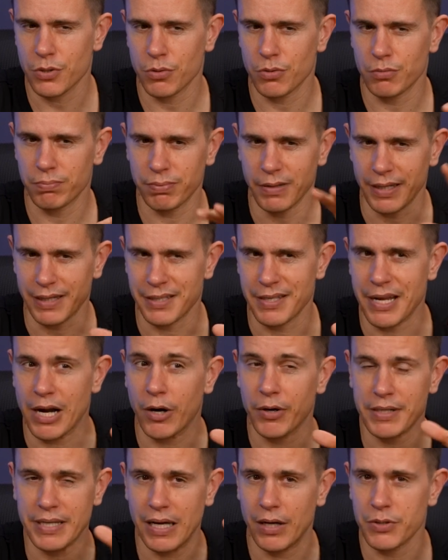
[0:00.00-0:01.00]
to like
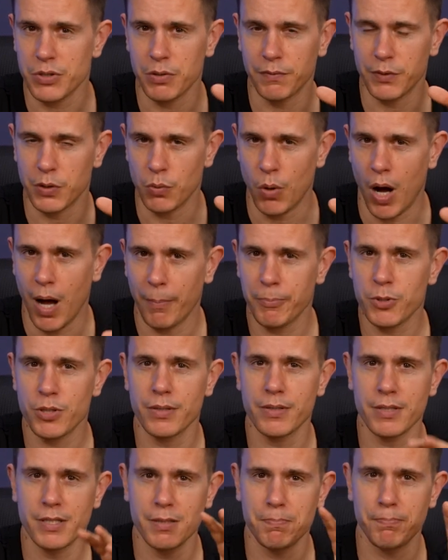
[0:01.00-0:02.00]
narrow down to a few
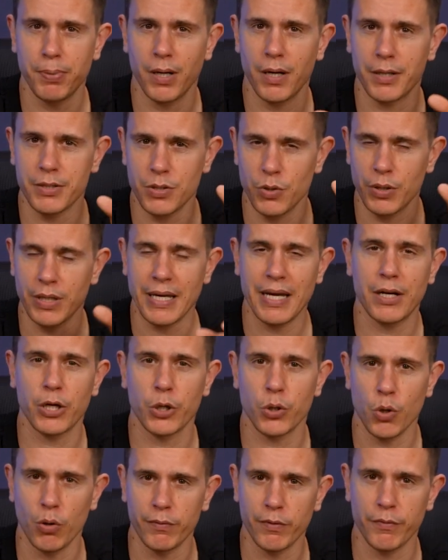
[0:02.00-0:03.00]
options, but you can get a
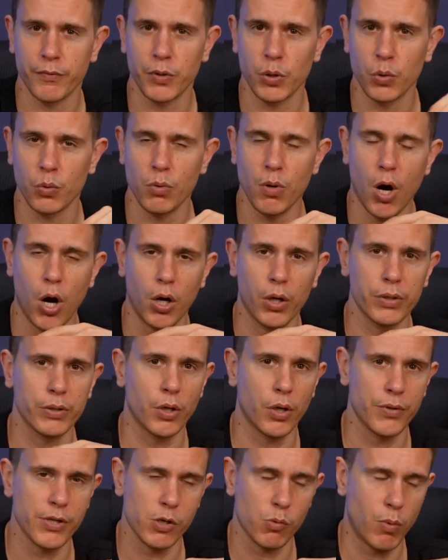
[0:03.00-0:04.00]
good overview on,
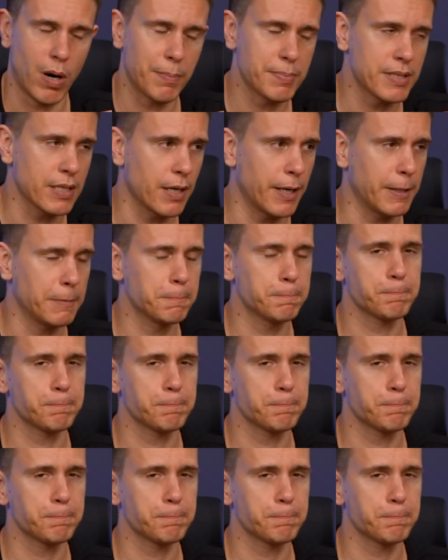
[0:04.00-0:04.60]
on their website.